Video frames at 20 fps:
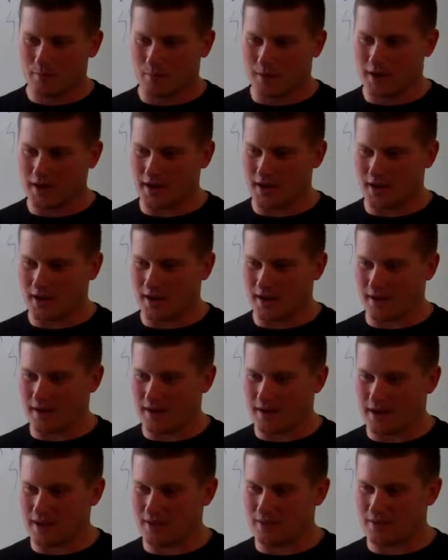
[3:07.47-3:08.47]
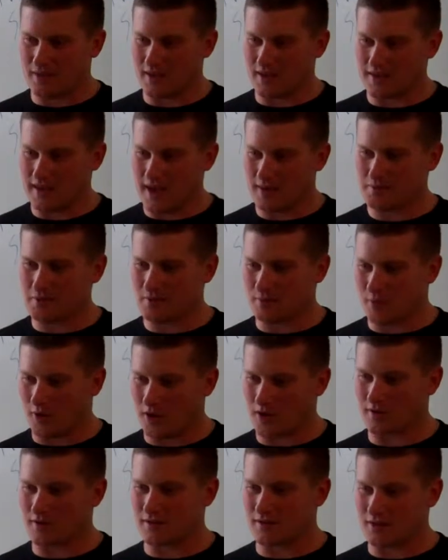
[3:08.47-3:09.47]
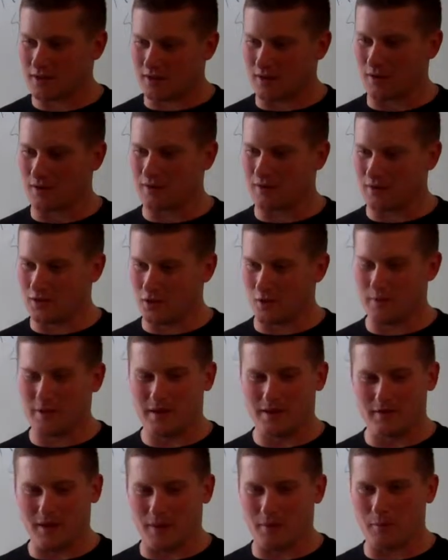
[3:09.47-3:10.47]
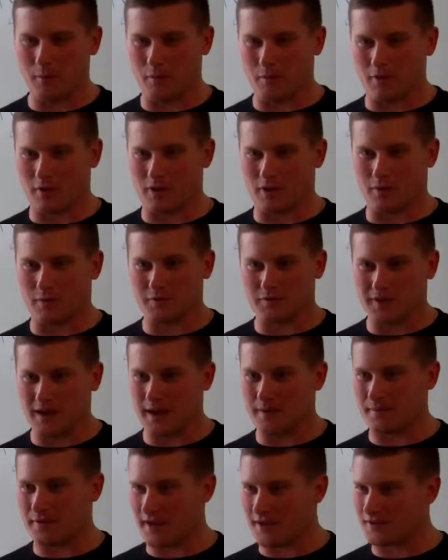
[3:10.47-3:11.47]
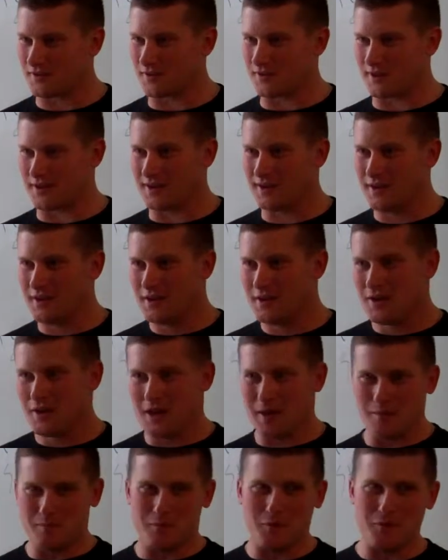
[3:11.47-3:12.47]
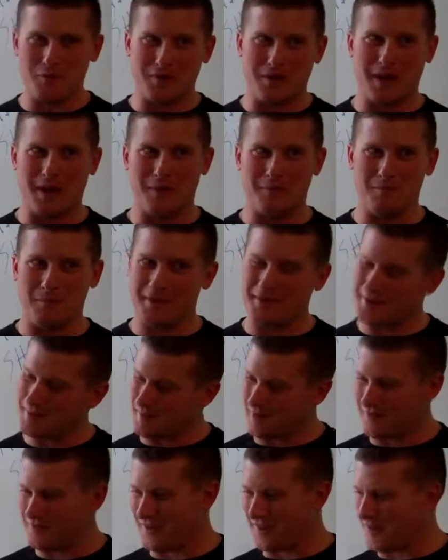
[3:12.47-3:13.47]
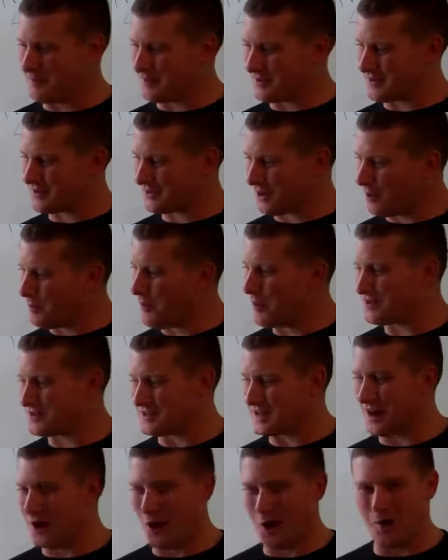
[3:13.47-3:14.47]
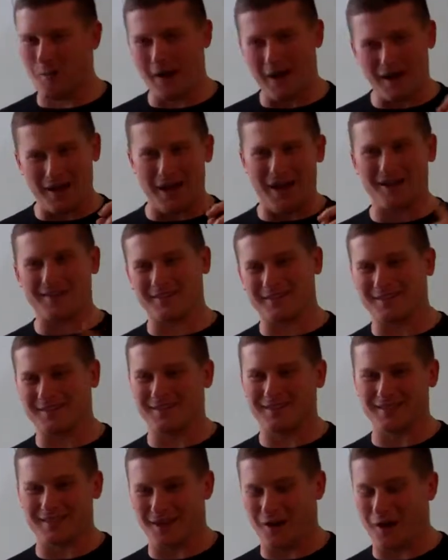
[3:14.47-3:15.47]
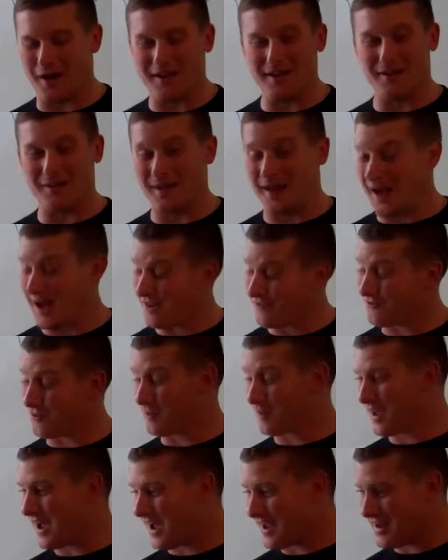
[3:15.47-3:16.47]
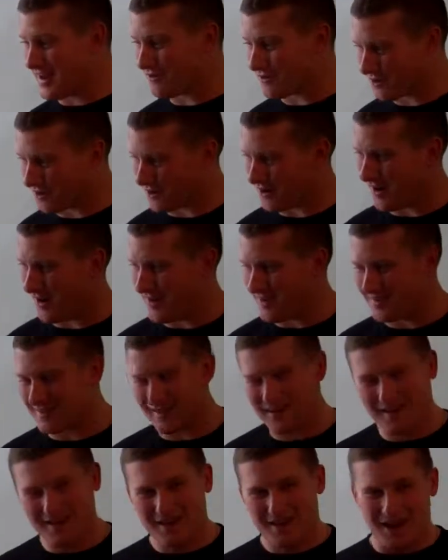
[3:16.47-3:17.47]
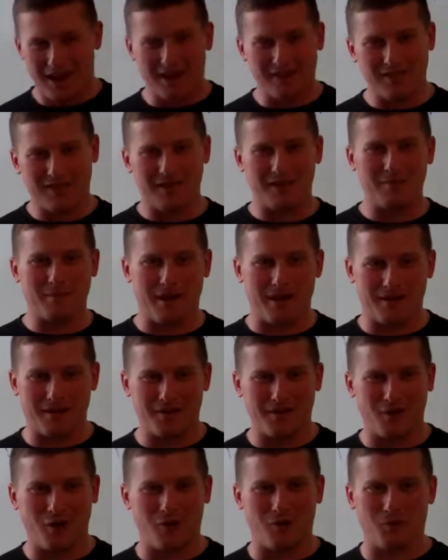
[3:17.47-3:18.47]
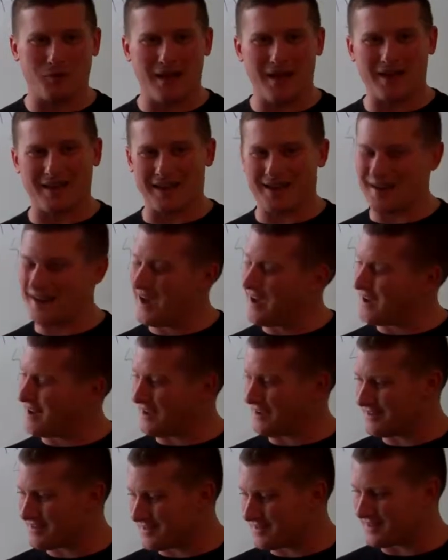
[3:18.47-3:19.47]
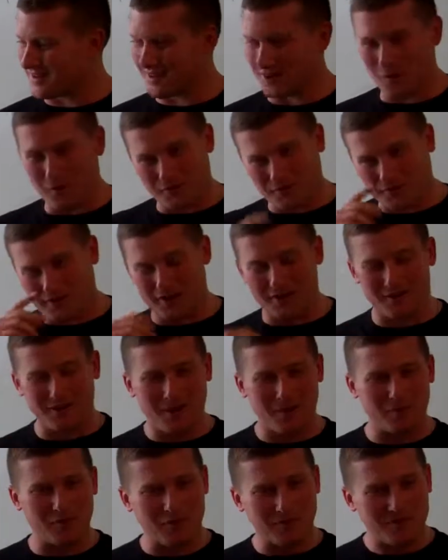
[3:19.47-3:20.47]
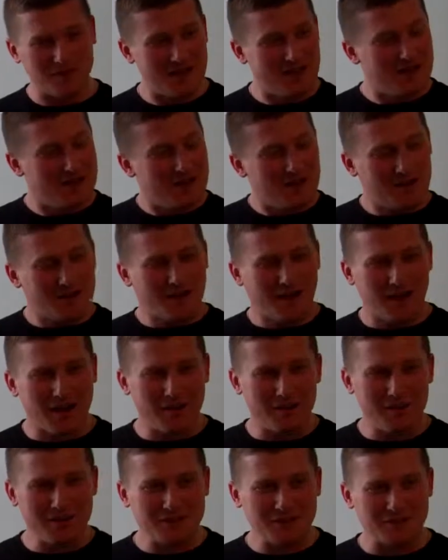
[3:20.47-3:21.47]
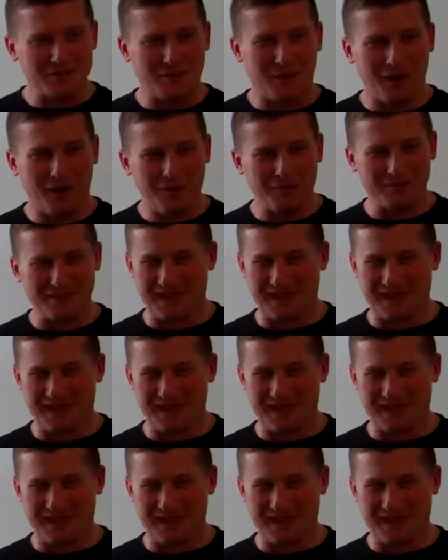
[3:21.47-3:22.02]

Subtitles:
But the adaptation part took a little bit, and I remember a couple times actually in boot camp missing my family so much at home. I actually, I from a guy that never cries, I lay in my rack at night, and I'd sit there and almost tear up like, God, I miss you, Mom.